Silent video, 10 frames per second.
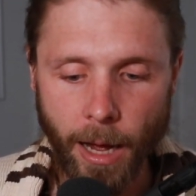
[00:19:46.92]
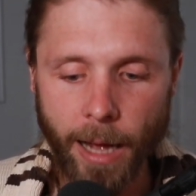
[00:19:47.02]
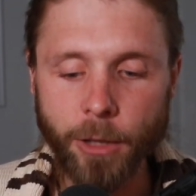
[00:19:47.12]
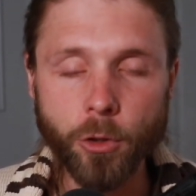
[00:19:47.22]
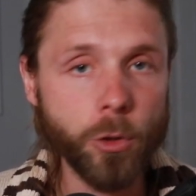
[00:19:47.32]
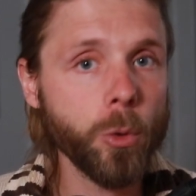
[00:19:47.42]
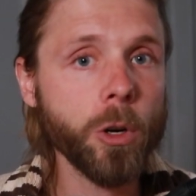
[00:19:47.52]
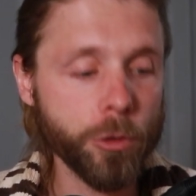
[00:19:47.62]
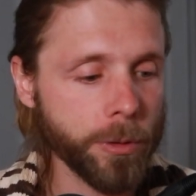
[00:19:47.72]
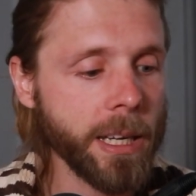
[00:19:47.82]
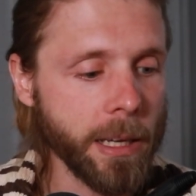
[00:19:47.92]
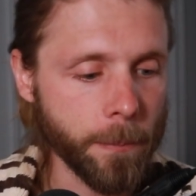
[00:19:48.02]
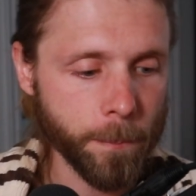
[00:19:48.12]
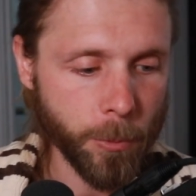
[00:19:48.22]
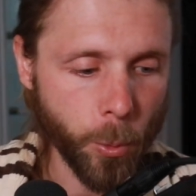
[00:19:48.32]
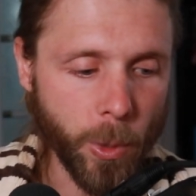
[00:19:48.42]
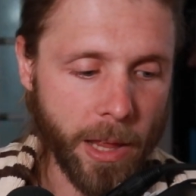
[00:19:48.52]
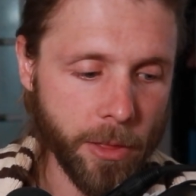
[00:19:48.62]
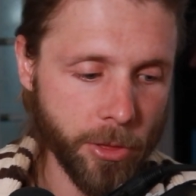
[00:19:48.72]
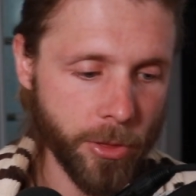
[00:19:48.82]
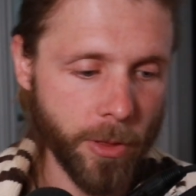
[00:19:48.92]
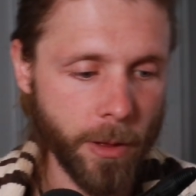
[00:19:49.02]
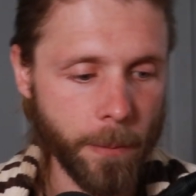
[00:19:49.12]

I do agree with